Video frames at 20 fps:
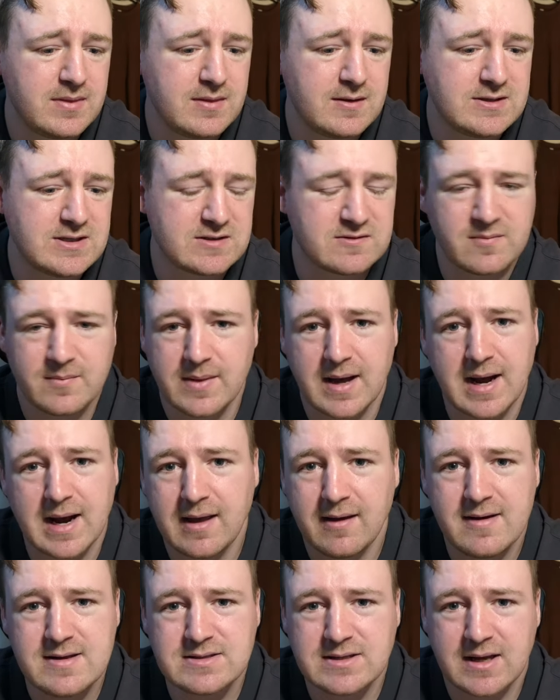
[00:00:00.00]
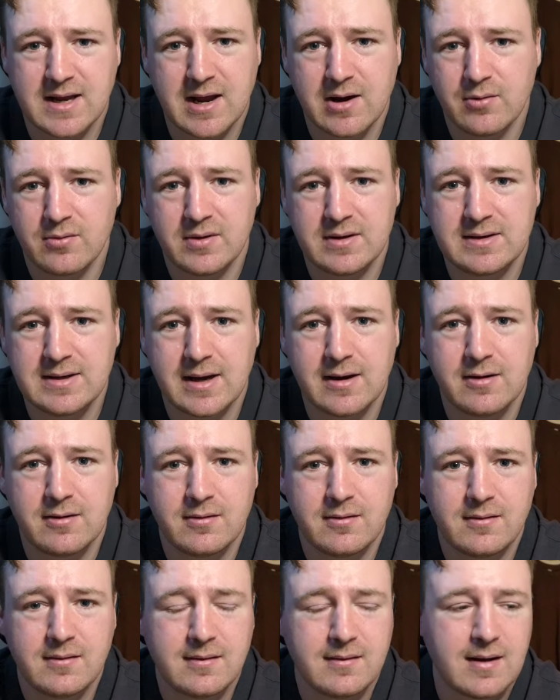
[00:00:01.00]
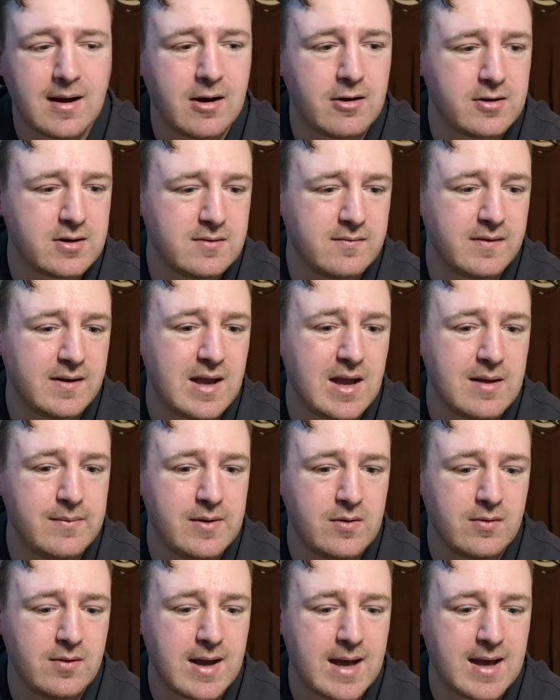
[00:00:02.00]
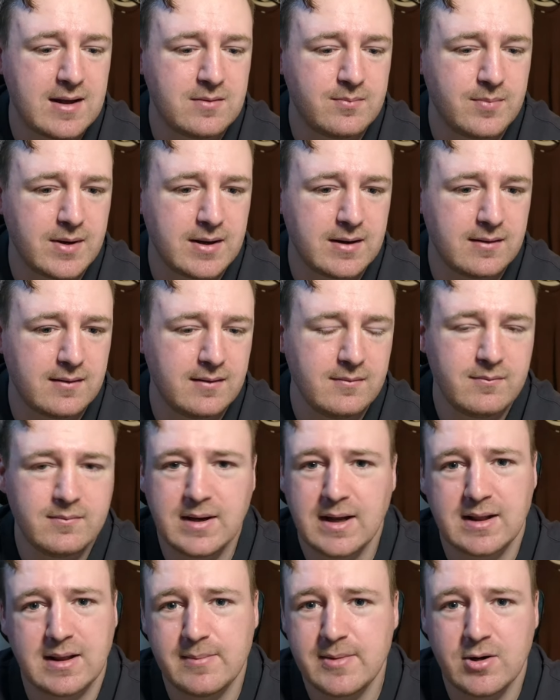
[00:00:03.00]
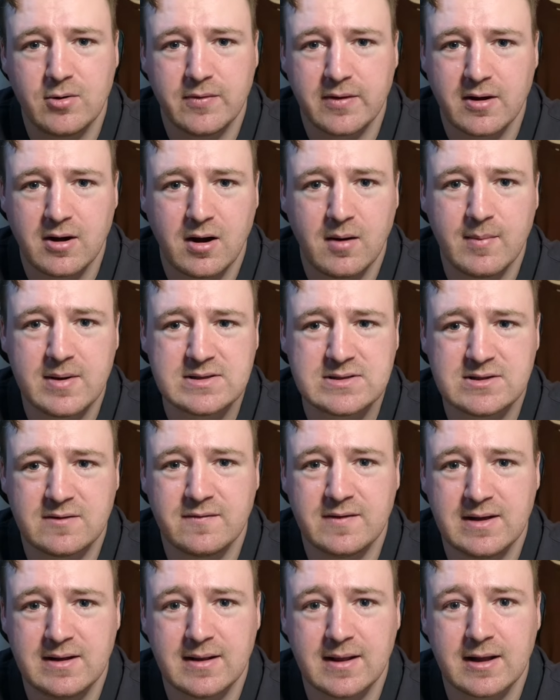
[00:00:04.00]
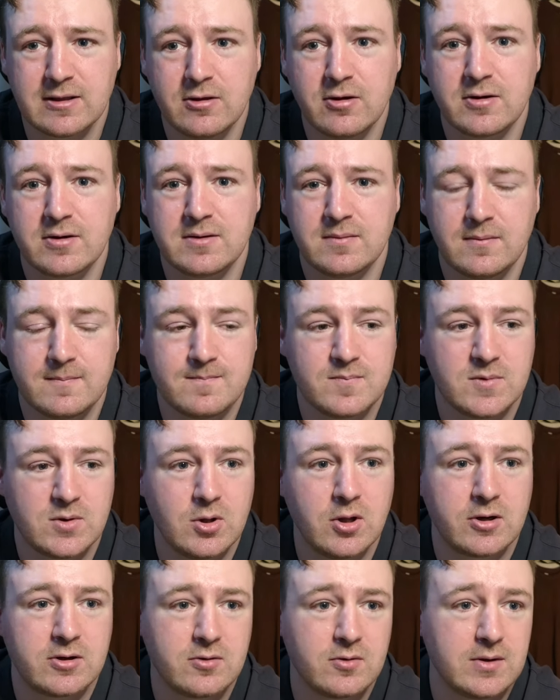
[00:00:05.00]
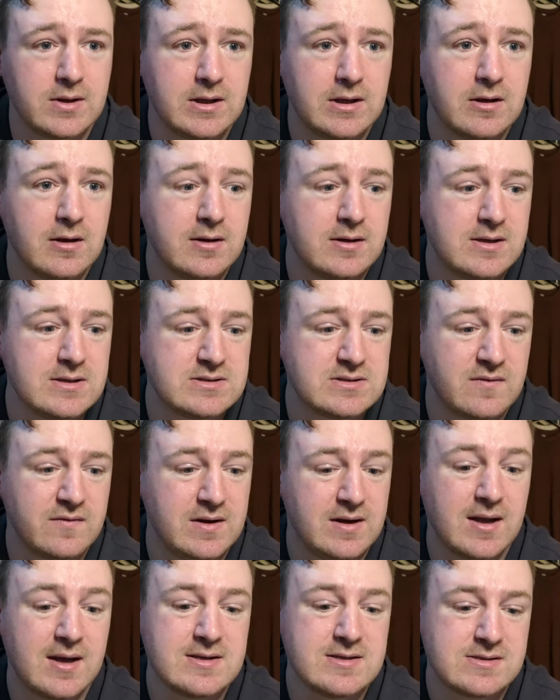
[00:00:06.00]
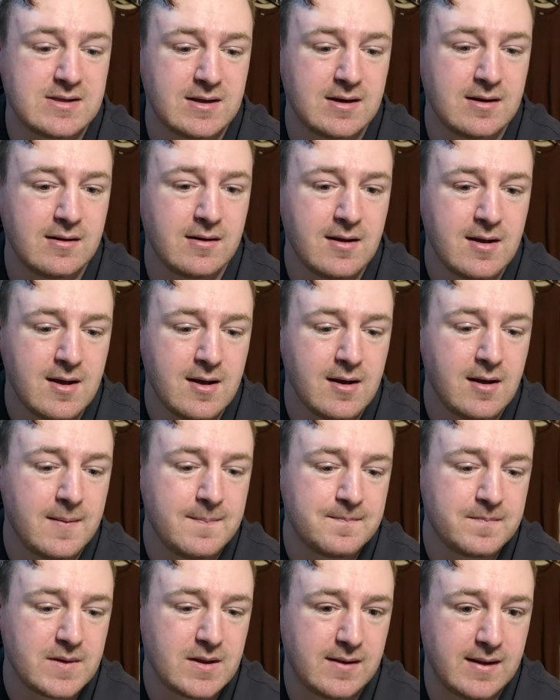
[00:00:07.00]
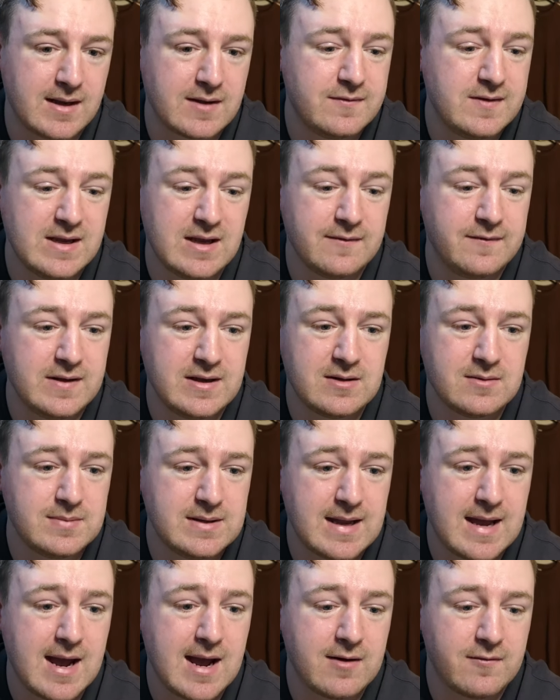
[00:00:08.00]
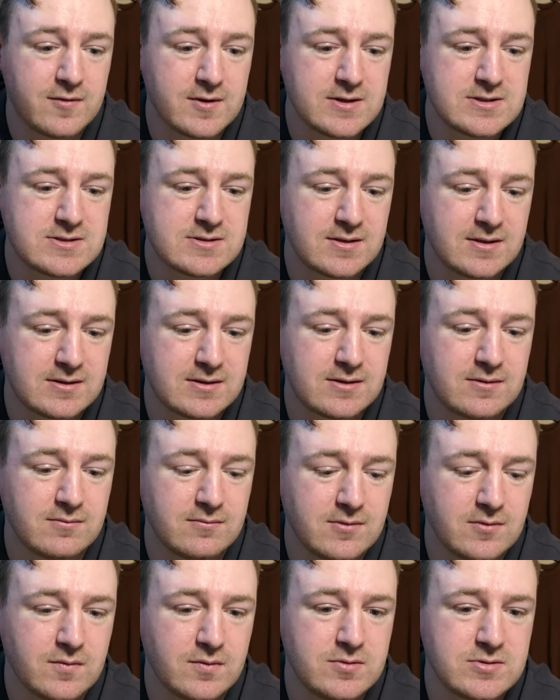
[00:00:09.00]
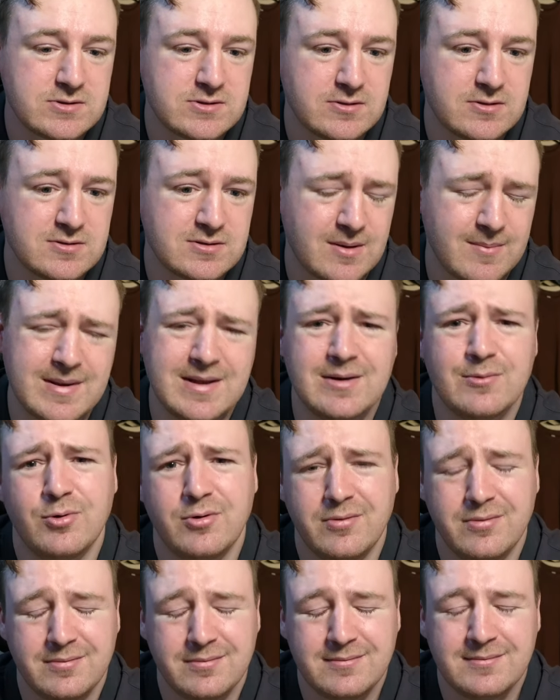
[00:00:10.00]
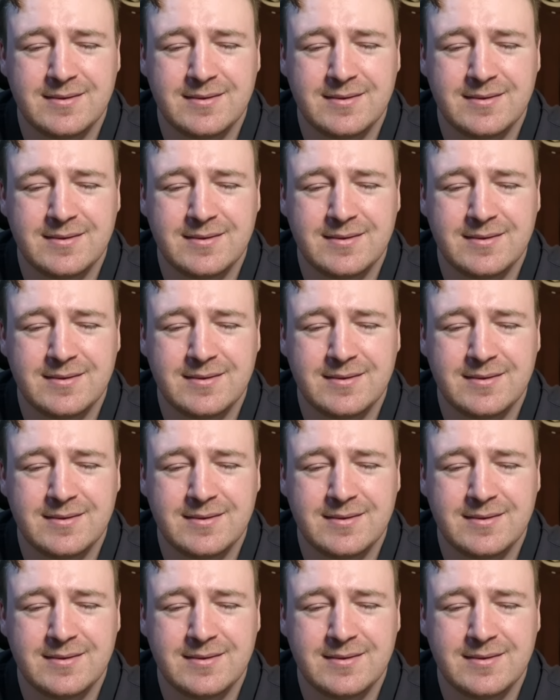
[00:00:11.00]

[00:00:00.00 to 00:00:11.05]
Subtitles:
just from the highlights, I can't really tell how good of a game he had, but yeah, let me know in the comments if he like looked really good. Cause if he does, then like if he can be average, like the Roosters, I mean, well,